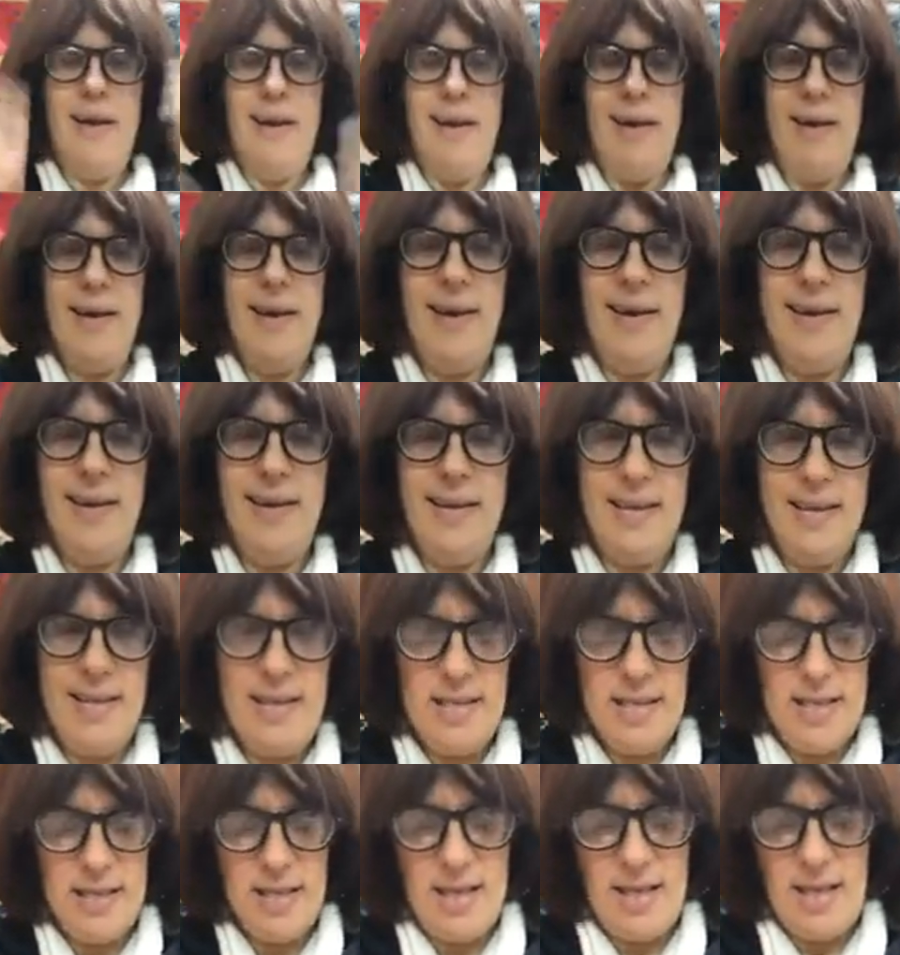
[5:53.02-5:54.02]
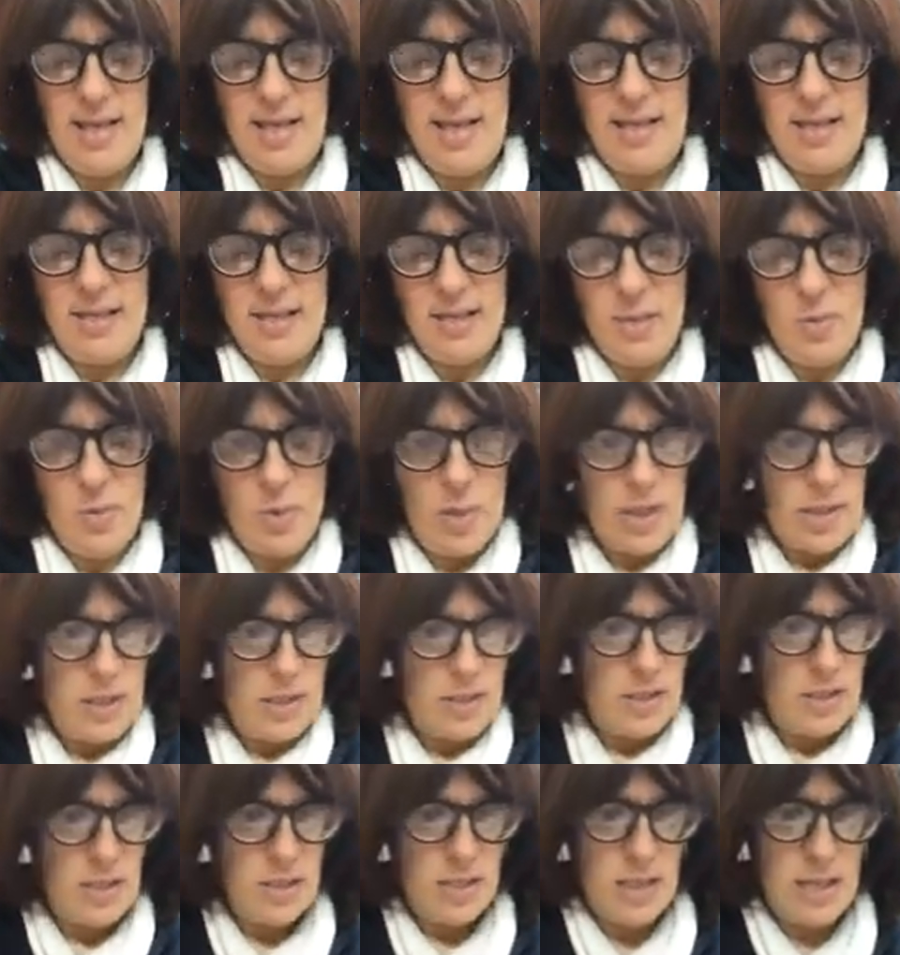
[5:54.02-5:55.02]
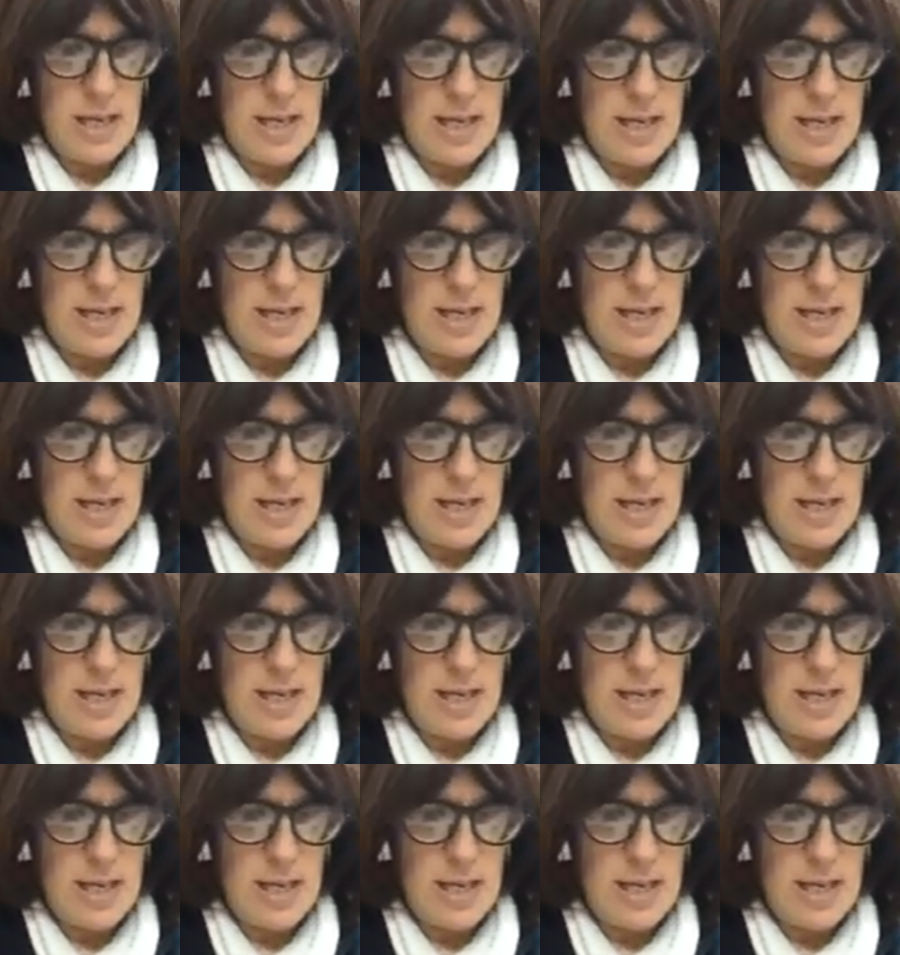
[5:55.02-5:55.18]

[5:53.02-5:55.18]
And let's see what else.